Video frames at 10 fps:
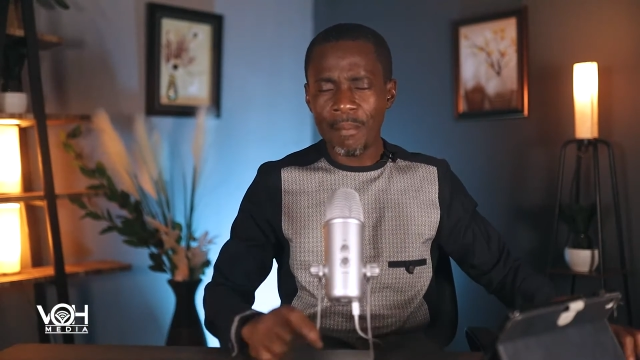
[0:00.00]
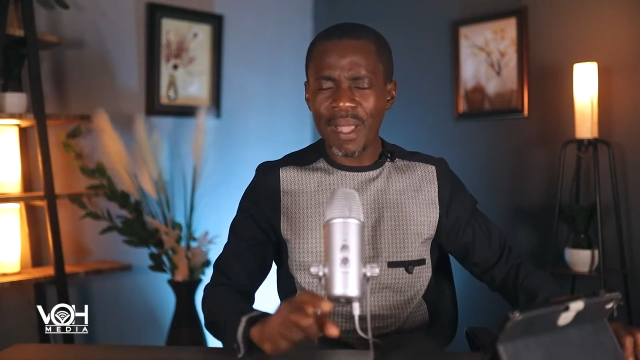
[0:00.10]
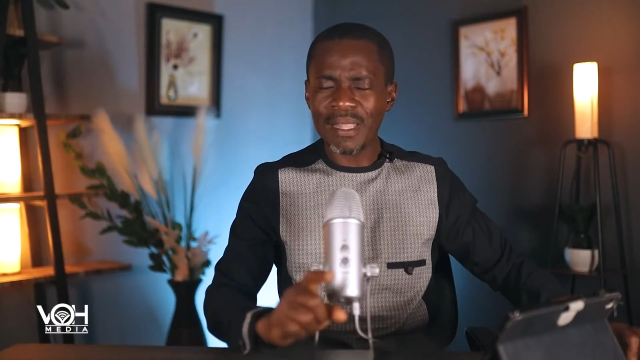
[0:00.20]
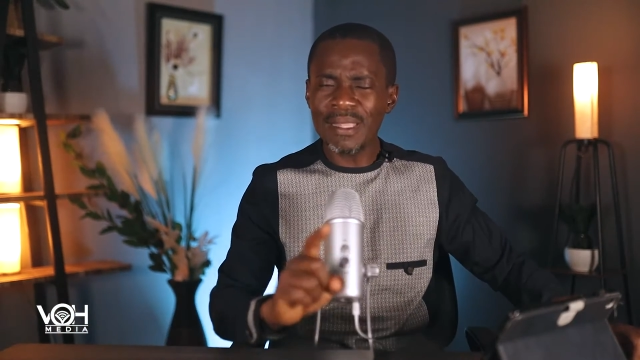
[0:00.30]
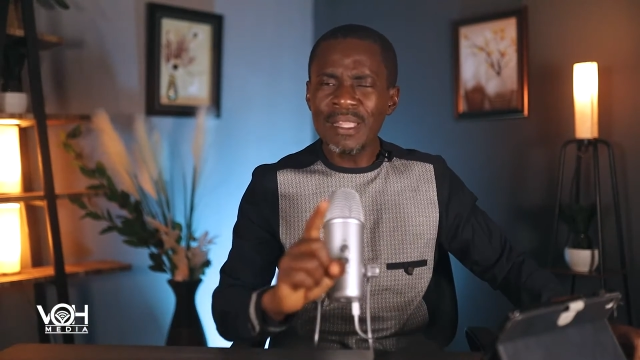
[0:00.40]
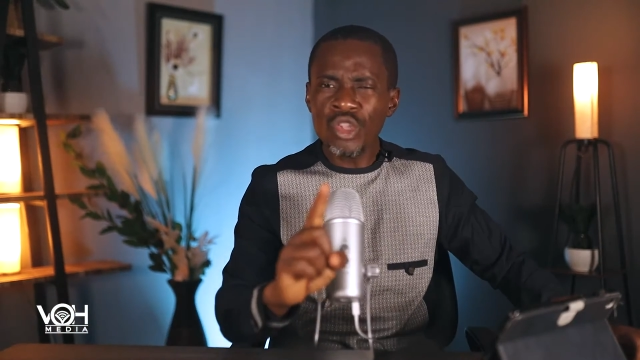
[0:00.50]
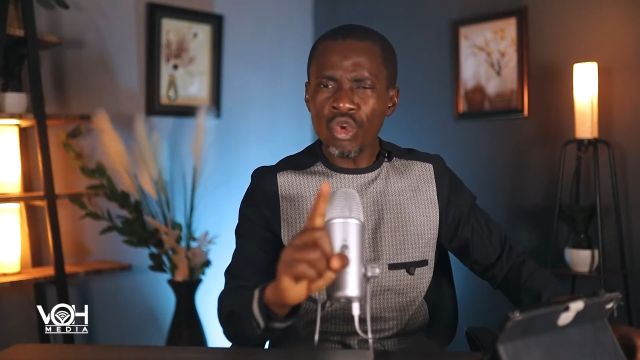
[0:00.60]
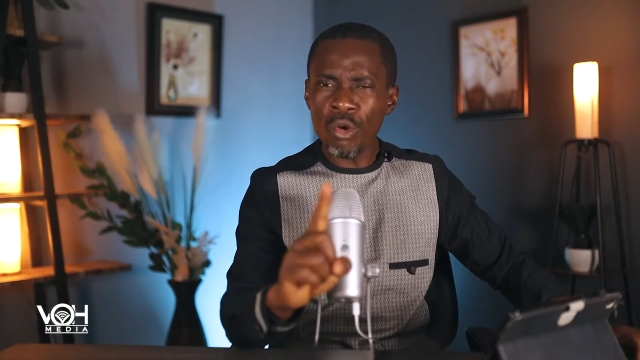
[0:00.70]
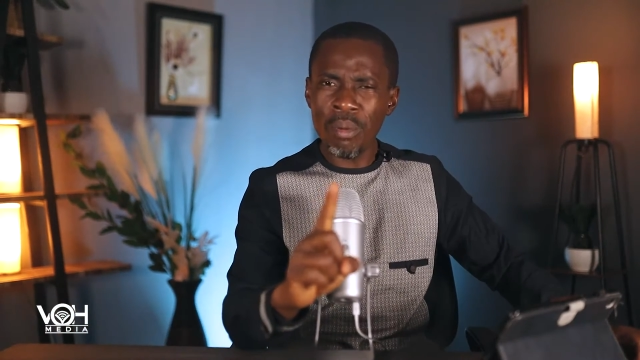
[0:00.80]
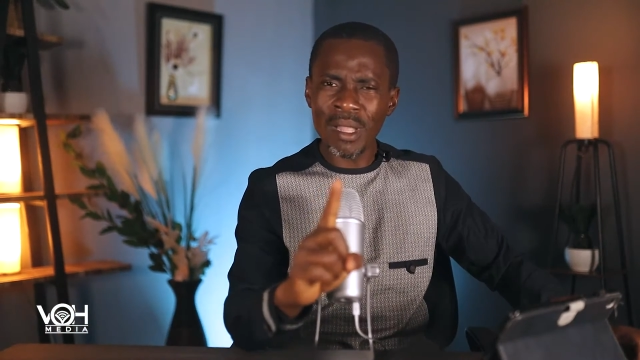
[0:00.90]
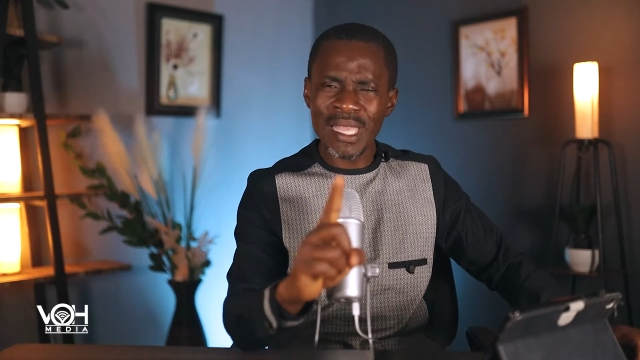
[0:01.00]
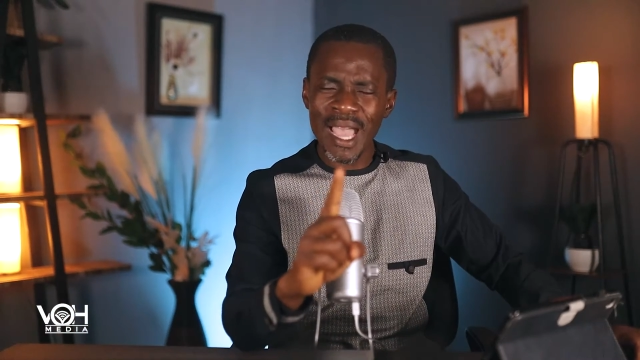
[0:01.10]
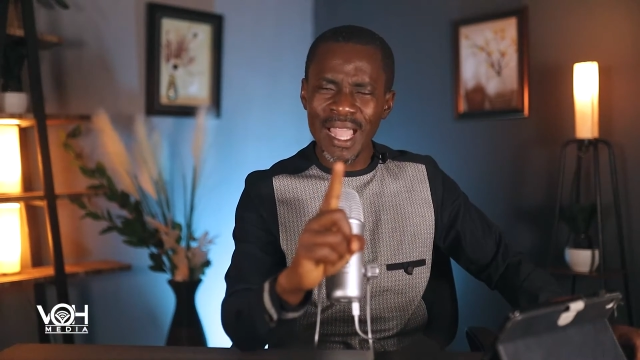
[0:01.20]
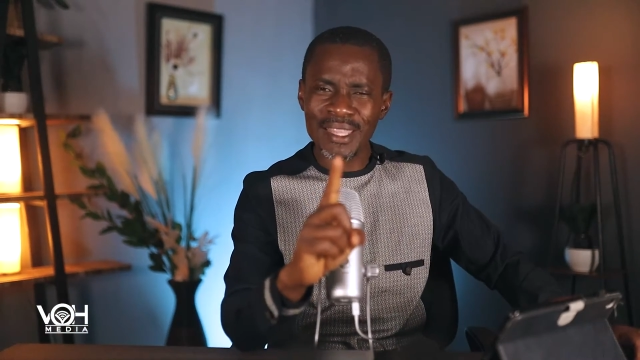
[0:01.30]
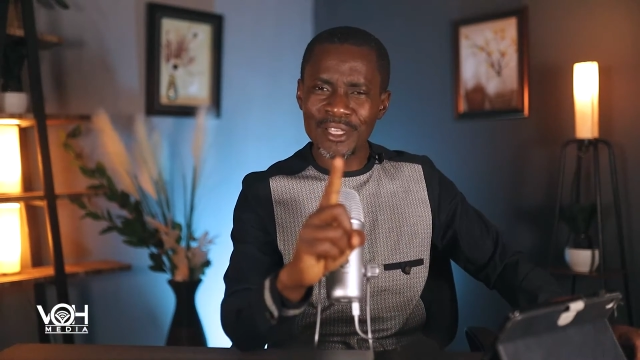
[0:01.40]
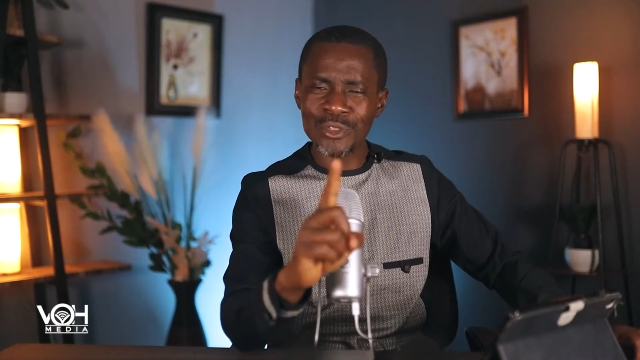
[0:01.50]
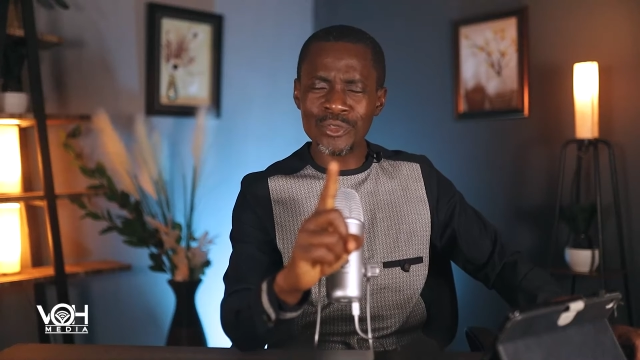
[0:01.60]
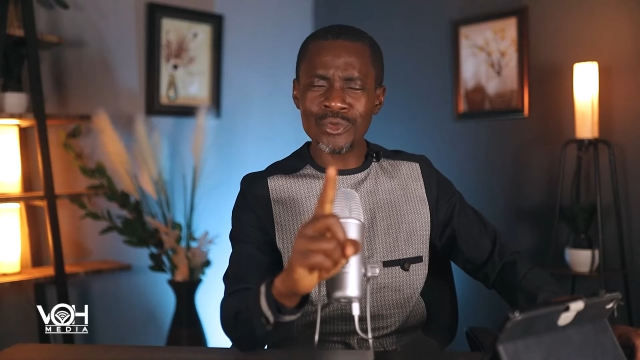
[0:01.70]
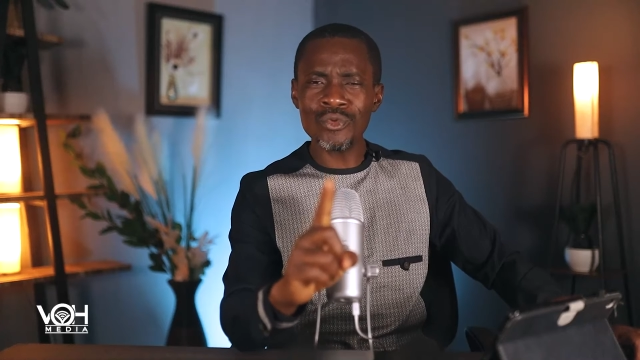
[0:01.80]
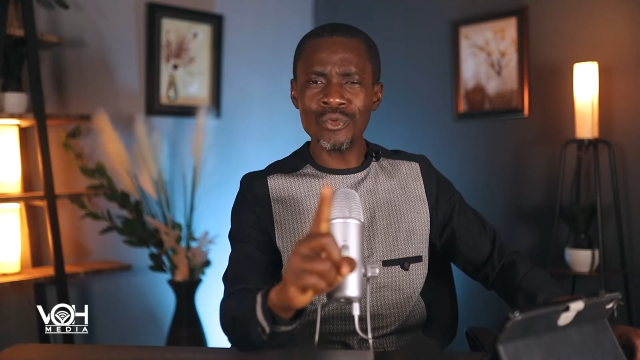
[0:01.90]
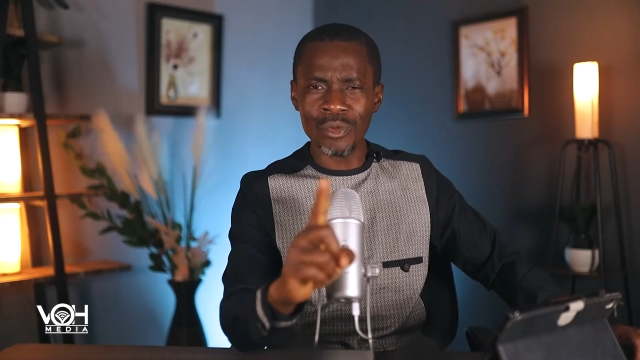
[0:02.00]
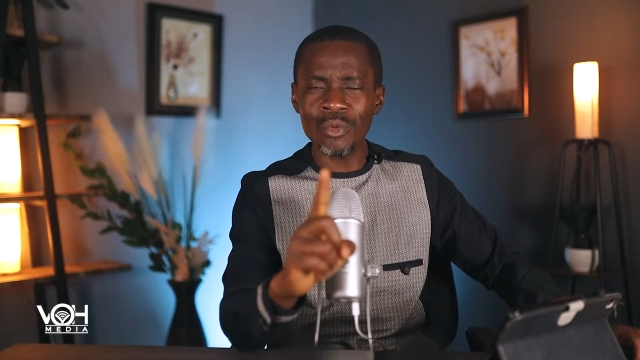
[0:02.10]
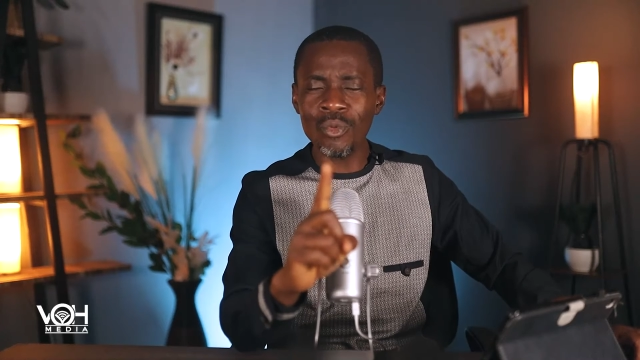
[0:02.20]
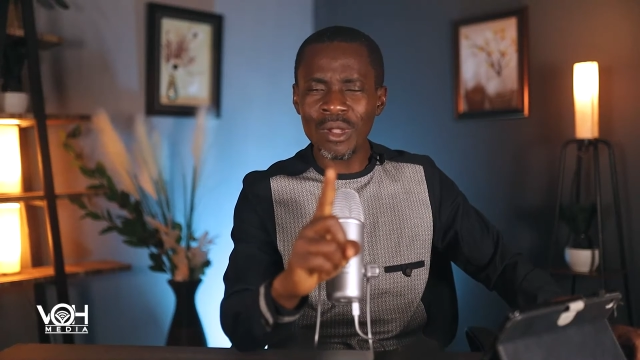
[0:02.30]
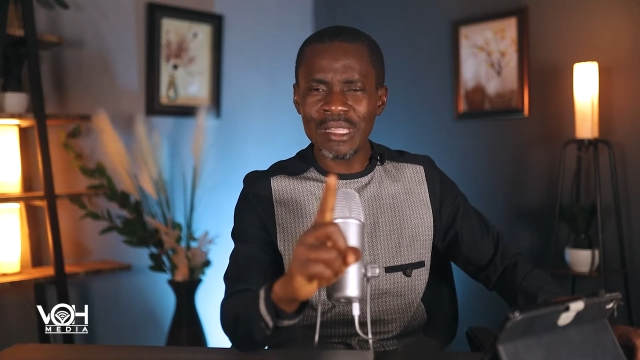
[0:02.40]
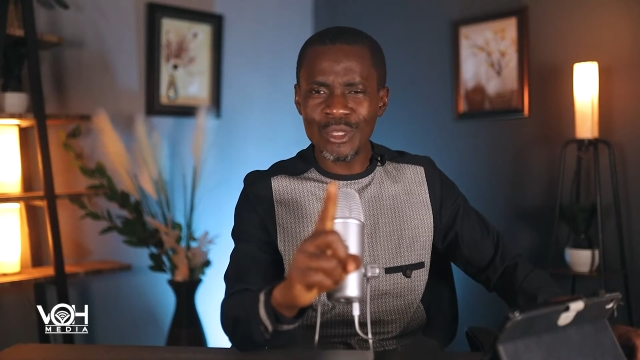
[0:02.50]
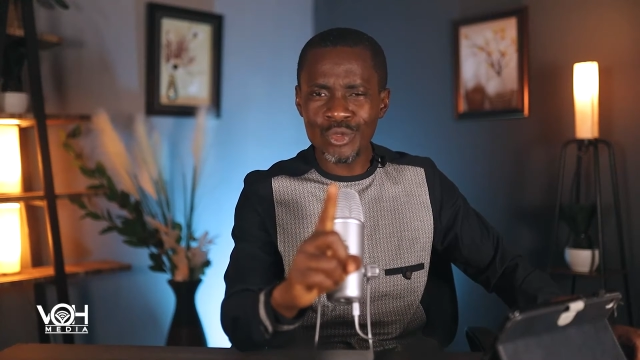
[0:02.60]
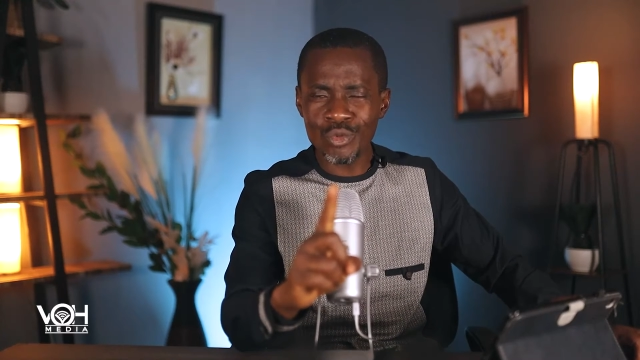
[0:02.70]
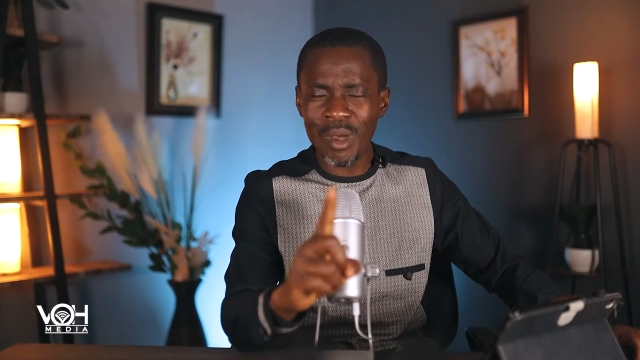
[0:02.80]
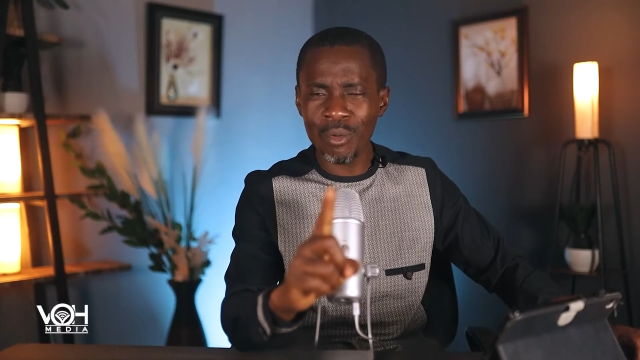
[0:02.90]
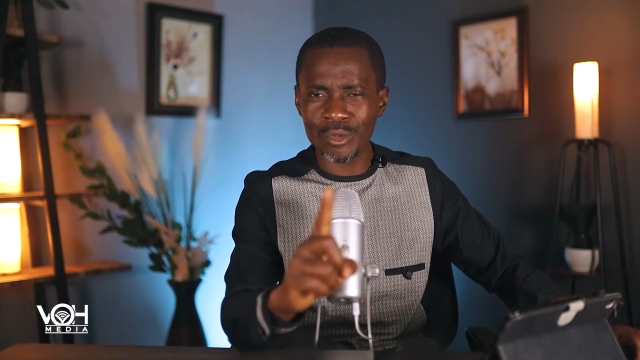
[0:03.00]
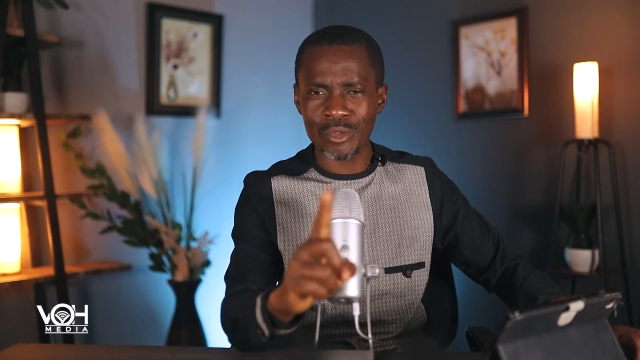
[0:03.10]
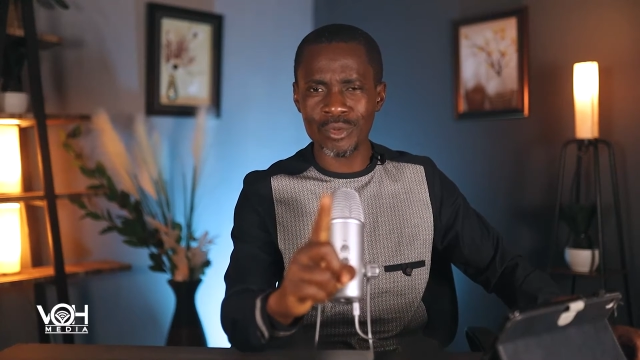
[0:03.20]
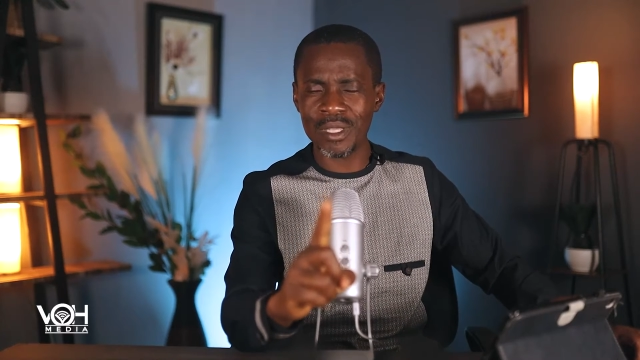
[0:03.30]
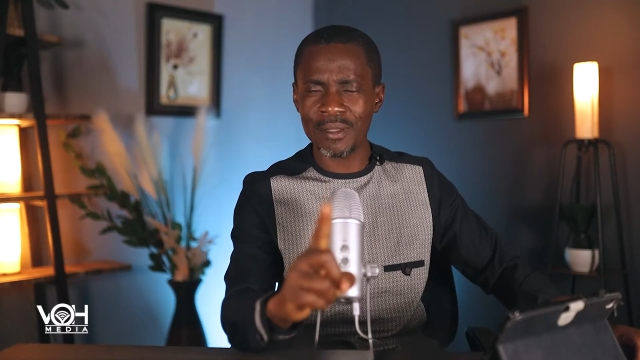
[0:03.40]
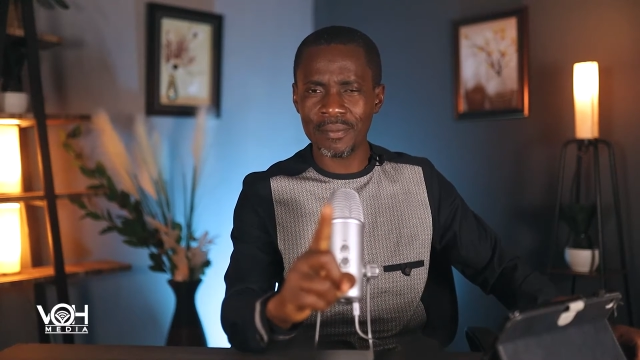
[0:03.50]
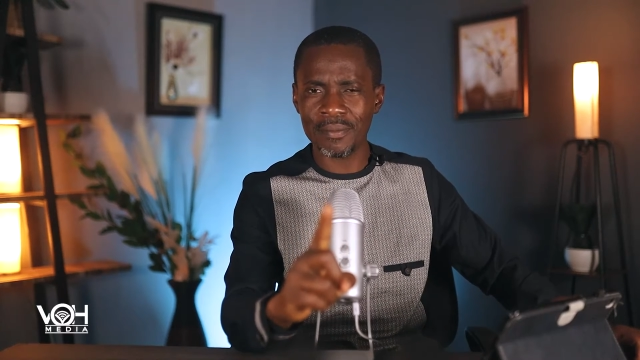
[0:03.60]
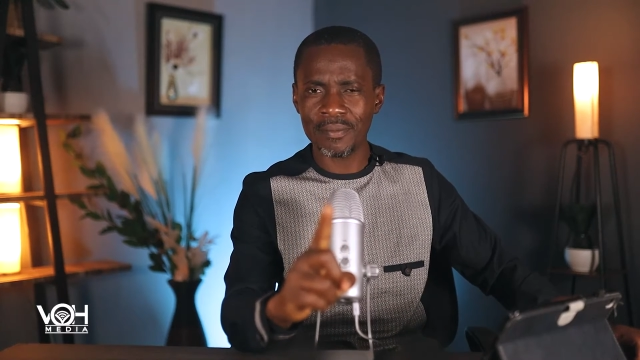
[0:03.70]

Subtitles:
But nobody understood what this woman was doing.